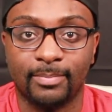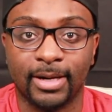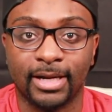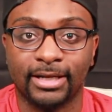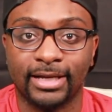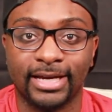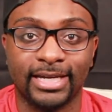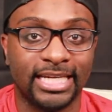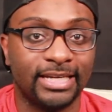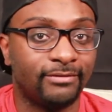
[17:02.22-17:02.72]

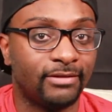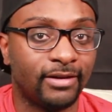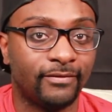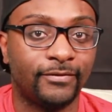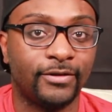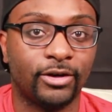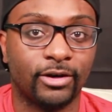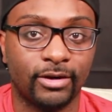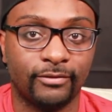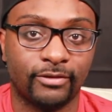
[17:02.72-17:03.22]
But like, even if
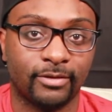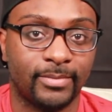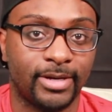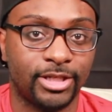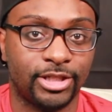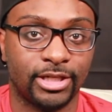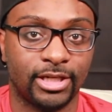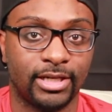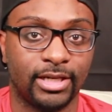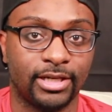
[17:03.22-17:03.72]
your
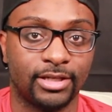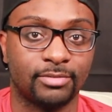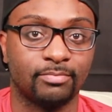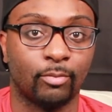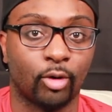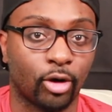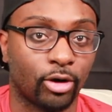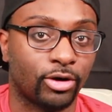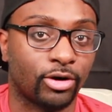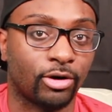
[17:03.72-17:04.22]
information is more